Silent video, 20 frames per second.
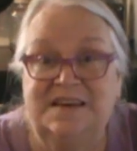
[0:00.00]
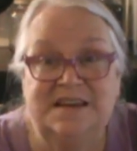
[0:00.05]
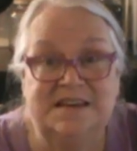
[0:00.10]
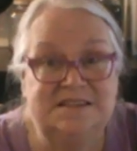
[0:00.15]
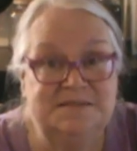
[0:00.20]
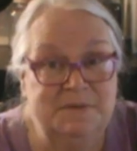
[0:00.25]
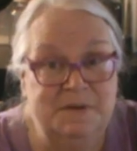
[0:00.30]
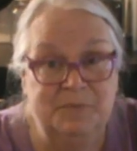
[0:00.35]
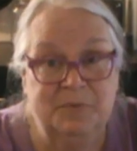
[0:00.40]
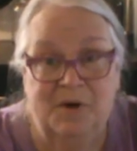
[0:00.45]
need
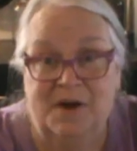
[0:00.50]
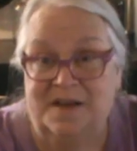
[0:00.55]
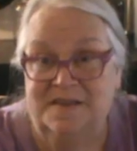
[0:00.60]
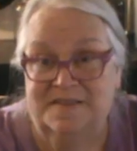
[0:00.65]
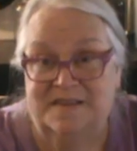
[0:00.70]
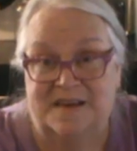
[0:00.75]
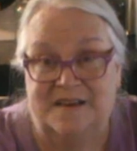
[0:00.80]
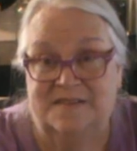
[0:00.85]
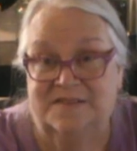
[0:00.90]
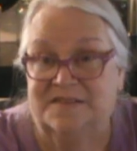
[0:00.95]
to be
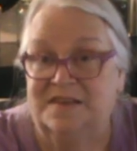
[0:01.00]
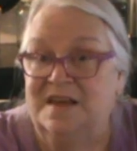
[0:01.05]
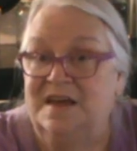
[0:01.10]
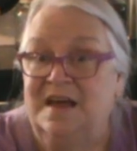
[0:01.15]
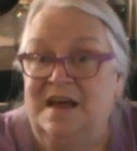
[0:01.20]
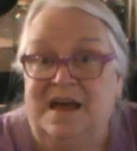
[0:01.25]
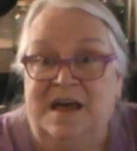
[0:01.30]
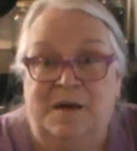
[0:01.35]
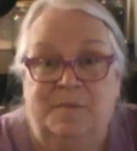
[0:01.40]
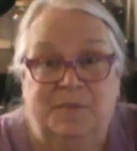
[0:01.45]
processed,
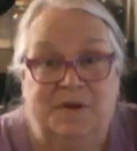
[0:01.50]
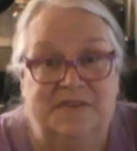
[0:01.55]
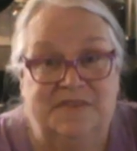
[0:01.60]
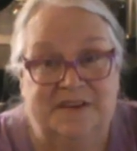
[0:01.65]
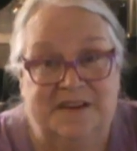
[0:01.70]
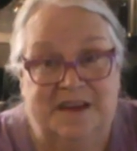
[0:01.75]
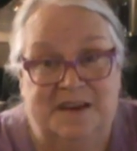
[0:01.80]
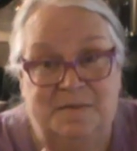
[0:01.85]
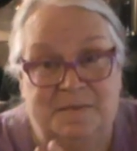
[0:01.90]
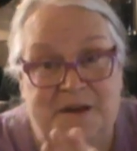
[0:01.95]
because
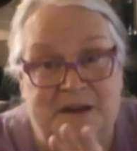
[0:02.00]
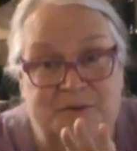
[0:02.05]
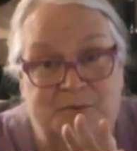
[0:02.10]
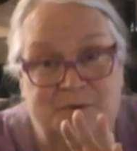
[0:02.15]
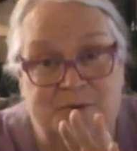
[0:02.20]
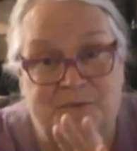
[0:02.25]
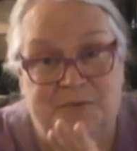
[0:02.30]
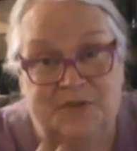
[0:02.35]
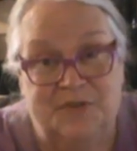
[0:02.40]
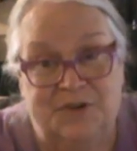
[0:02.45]
I got to make
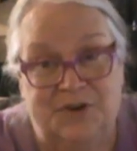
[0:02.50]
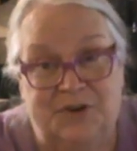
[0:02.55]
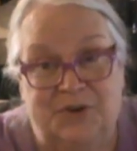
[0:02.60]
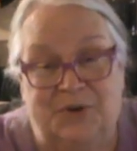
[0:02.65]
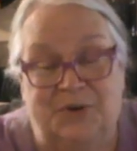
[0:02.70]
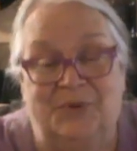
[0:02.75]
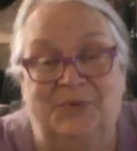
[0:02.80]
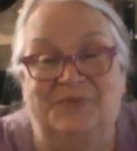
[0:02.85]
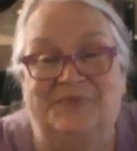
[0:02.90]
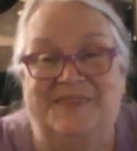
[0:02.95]
room for the
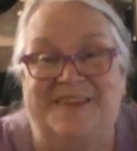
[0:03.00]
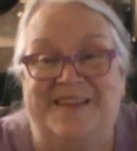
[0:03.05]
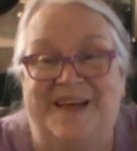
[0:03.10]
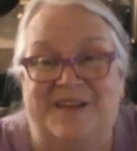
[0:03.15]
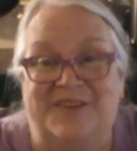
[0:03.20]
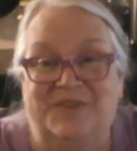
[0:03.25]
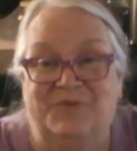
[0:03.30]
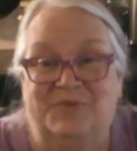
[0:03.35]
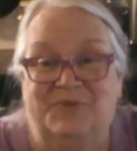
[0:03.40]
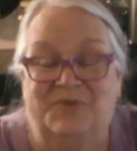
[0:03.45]
new. And
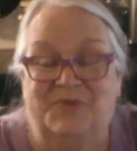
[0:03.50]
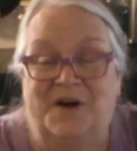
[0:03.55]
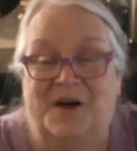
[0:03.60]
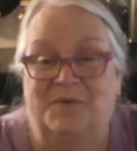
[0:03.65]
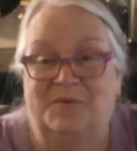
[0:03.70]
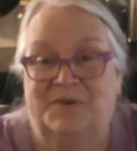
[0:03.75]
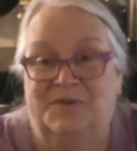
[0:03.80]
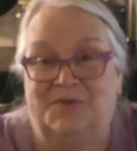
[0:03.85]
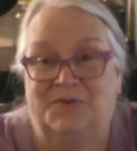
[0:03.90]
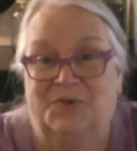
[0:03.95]
that's
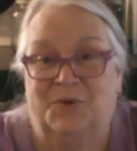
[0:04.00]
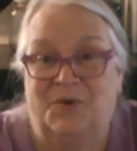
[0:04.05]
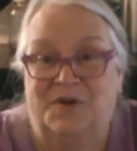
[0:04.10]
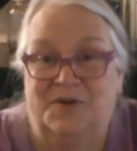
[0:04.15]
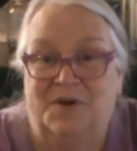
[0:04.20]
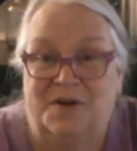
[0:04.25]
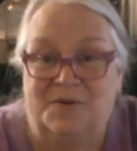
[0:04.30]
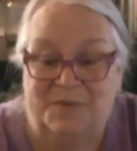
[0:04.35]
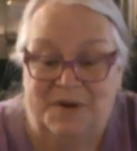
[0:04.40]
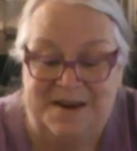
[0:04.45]
what's
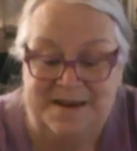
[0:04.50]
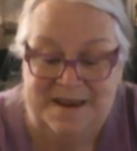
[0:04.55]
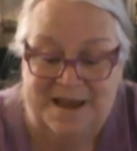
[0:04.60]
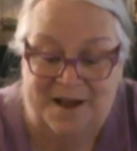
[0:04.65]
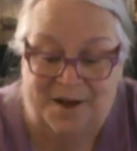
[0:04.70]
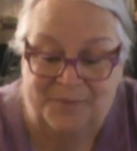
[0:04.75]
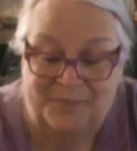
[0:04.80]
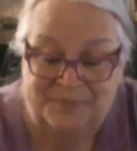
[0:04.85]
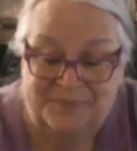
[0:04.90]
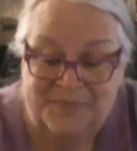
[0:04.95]
going on right
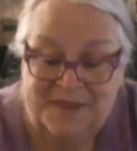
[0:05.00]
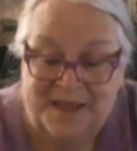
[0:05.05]
now.